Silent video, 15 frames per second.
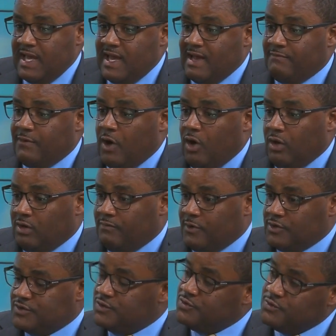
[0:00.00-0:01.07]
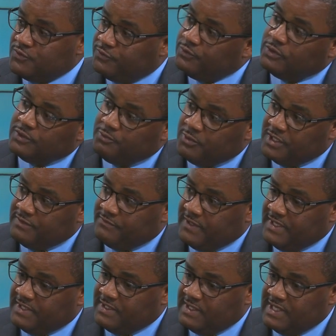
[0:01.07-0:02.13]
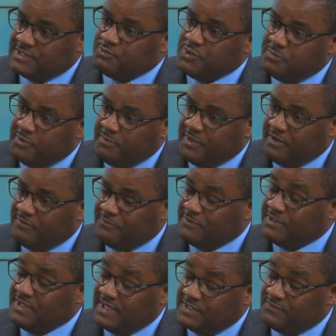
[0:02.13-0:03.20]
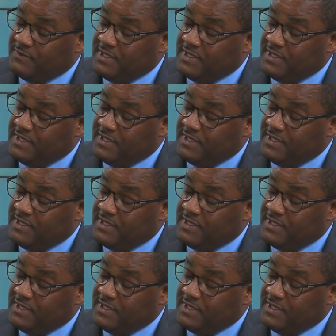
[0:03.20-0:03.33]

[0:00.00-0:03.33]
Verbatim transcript: have all of our schools fully renovated as we prepare for the next